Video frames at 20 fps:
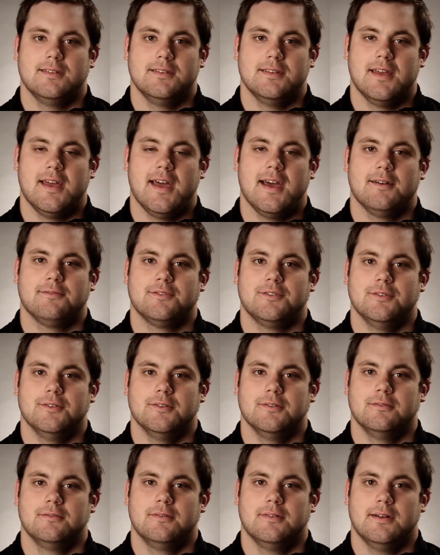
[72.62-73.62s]
you have to.
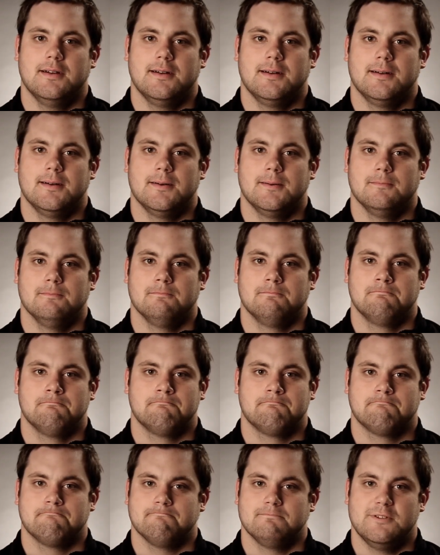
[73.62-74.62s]
Um,
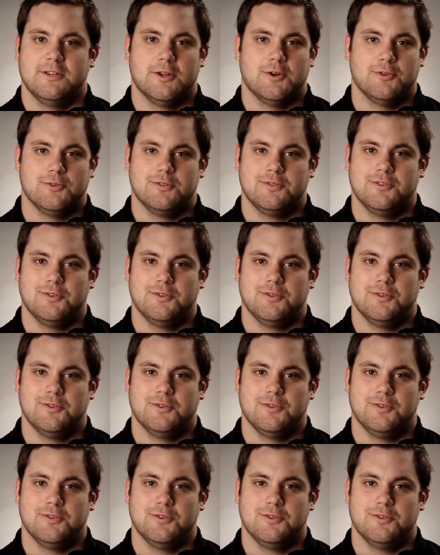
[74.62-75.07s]
you know,